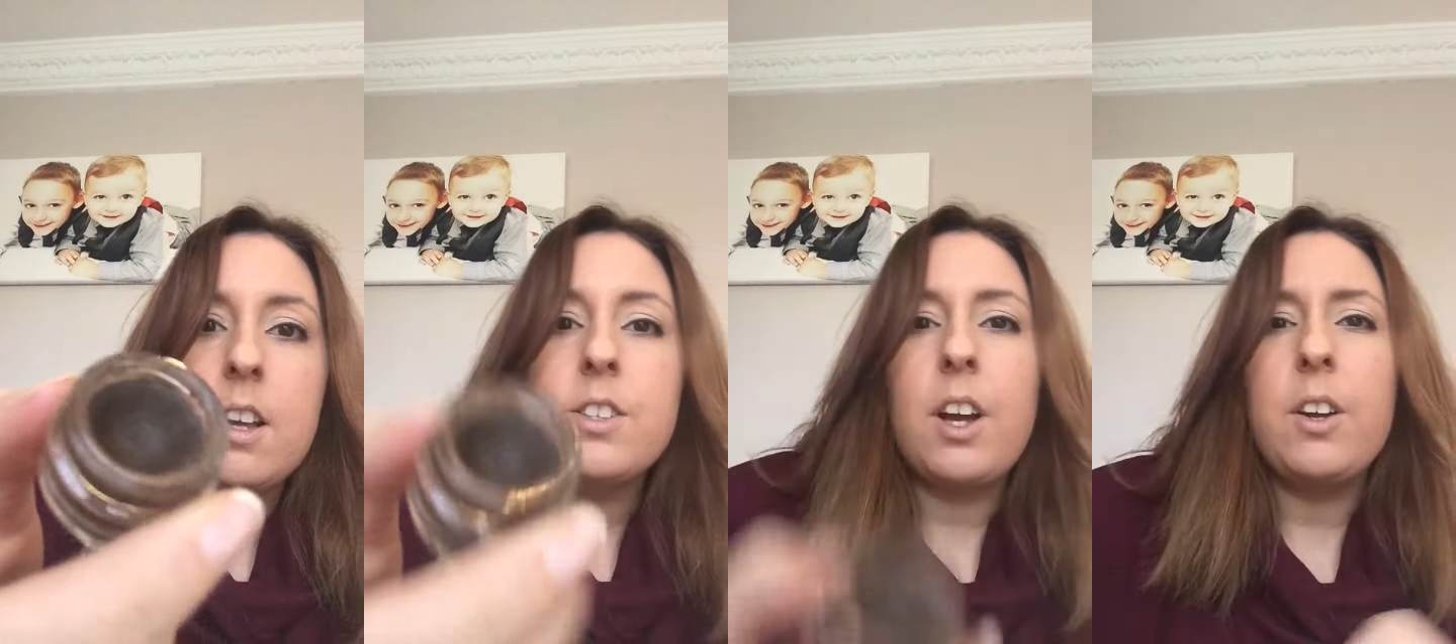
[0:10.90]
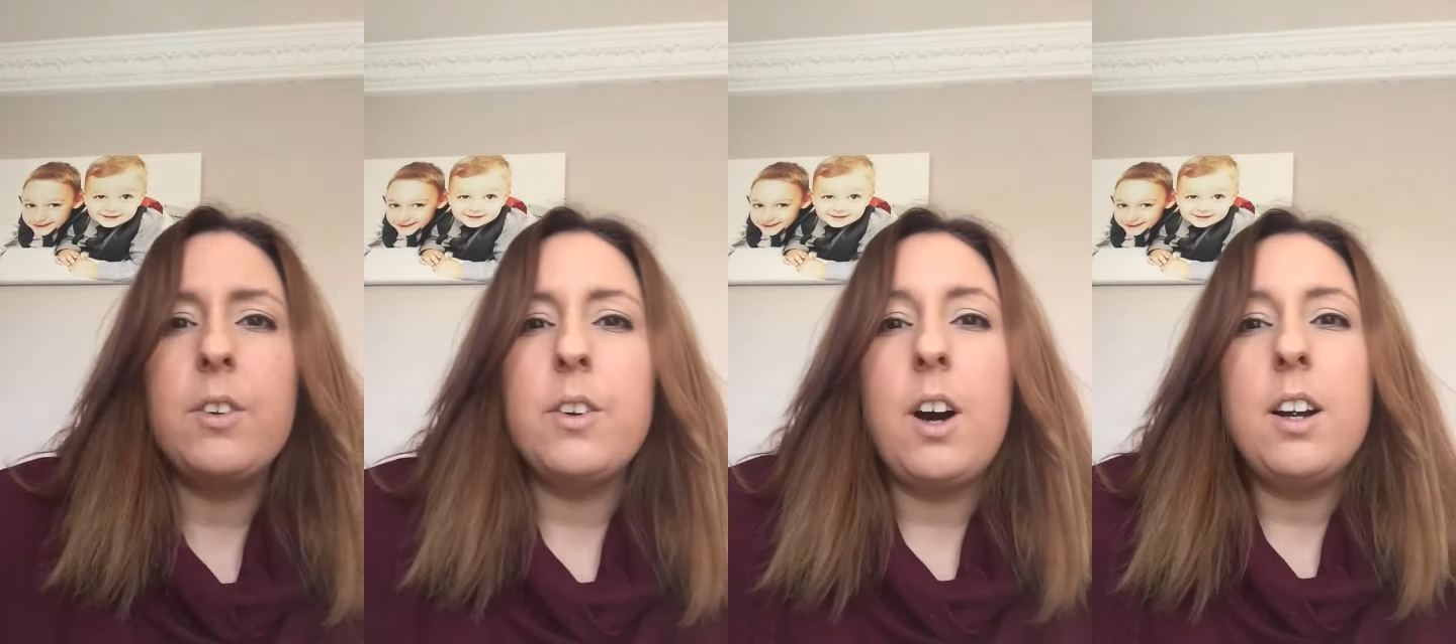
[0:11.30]

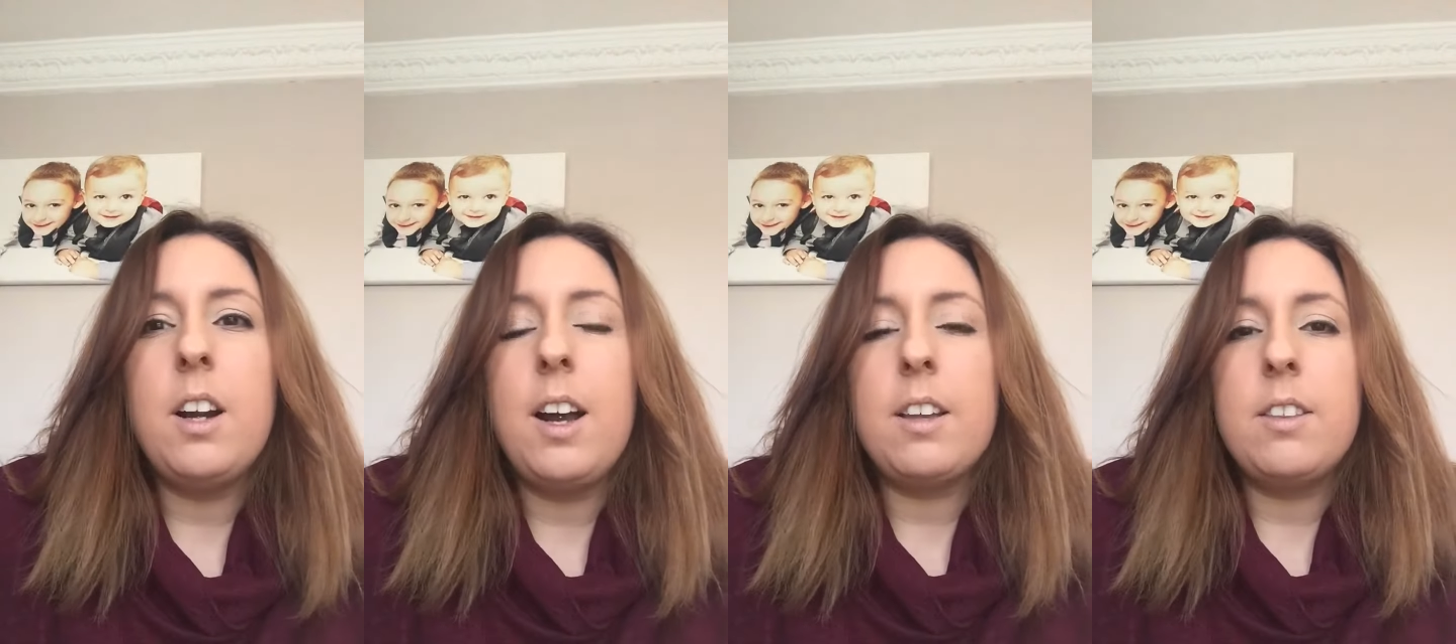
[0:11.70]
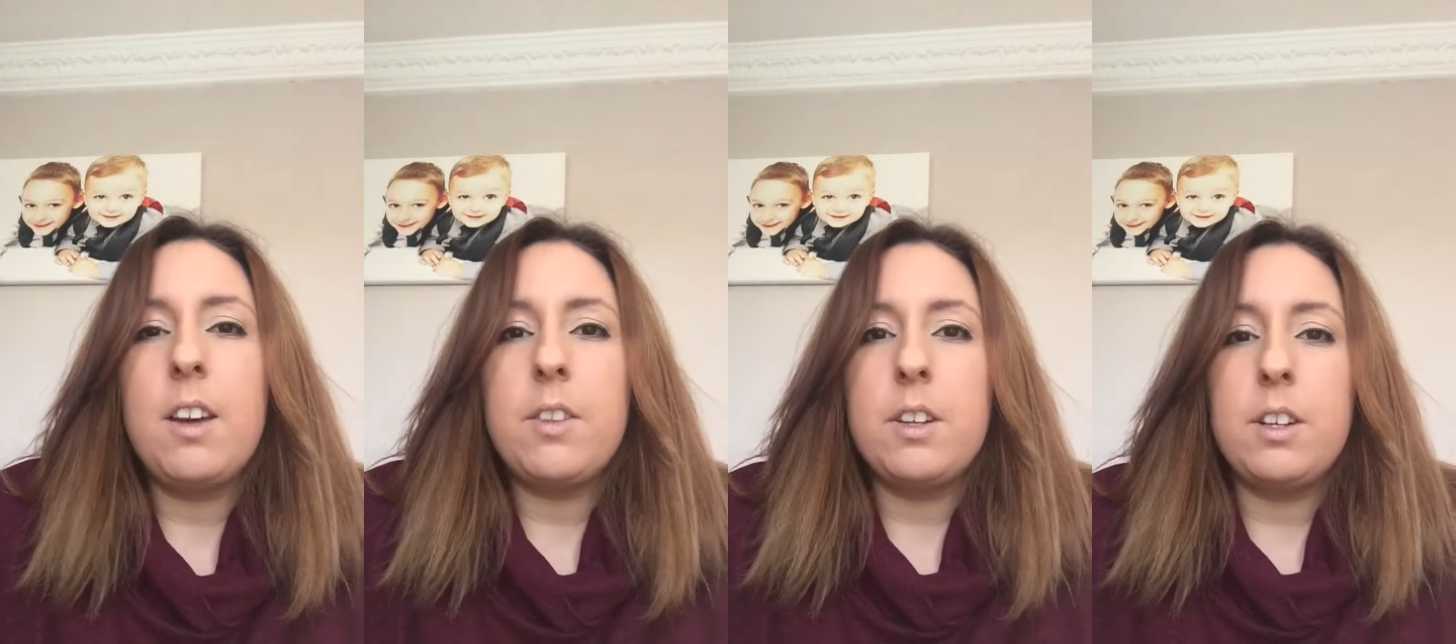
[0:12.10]
So unlike
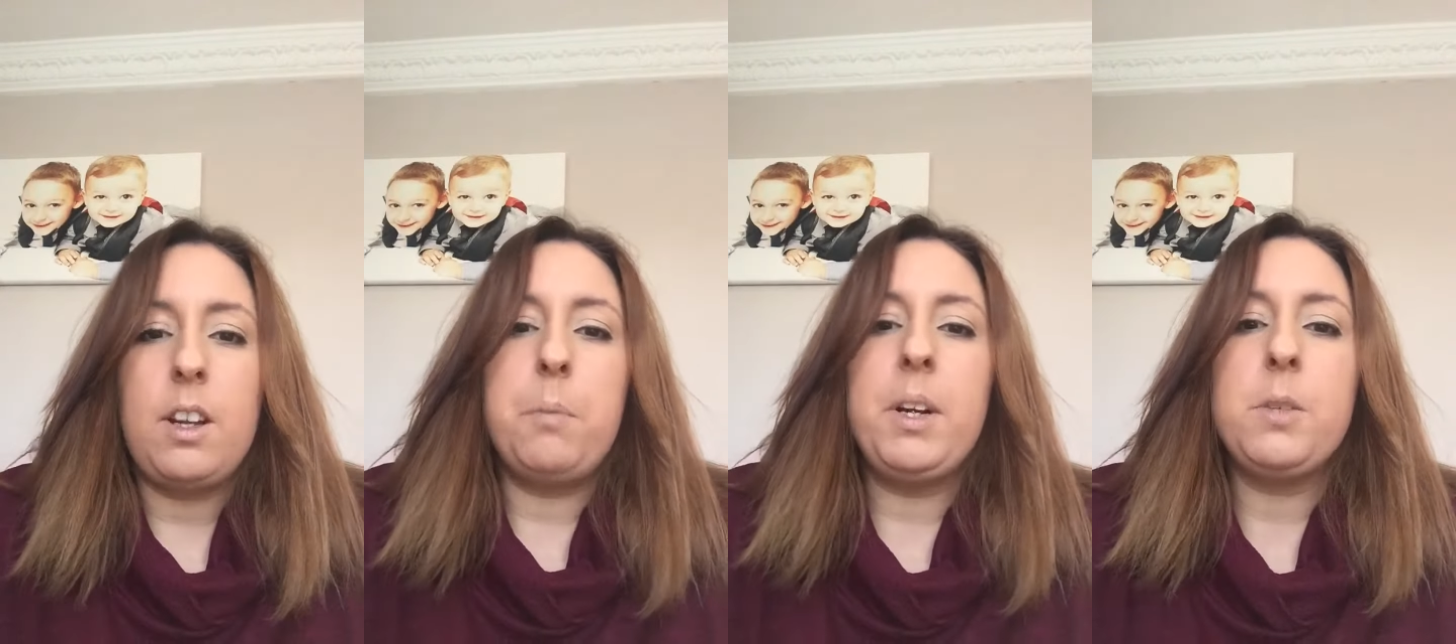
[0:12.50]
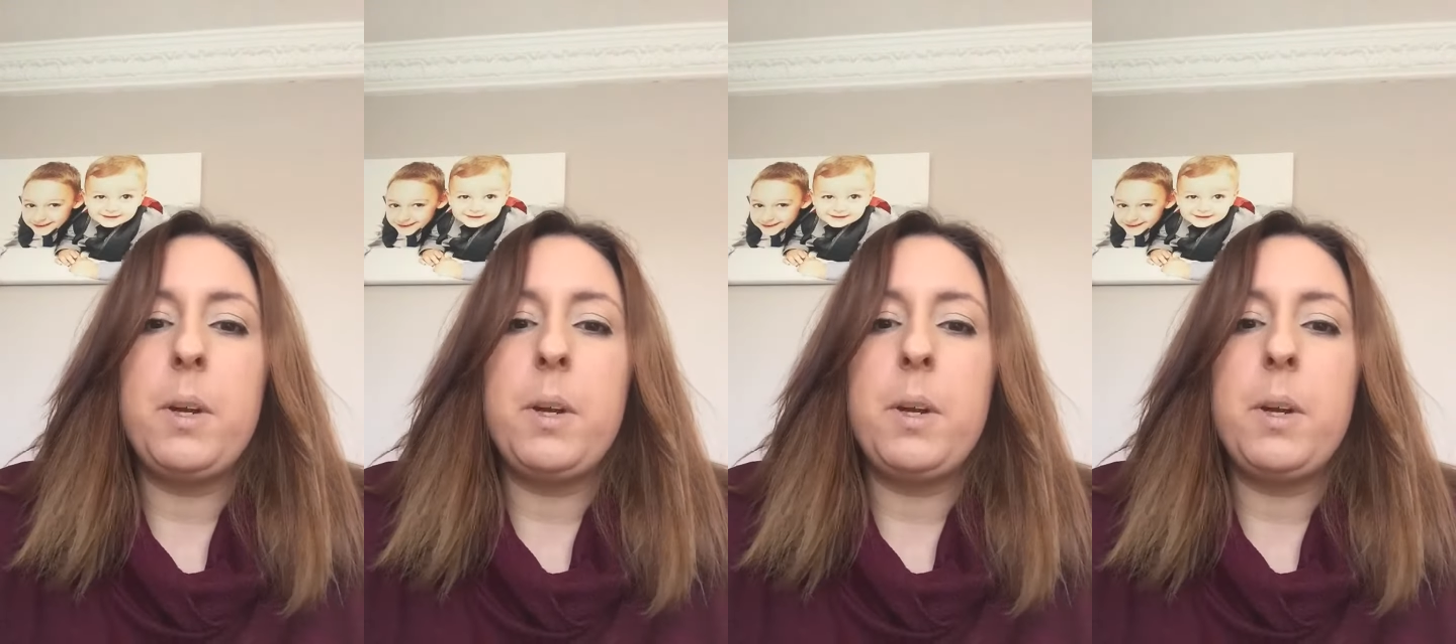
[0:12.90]
the other companies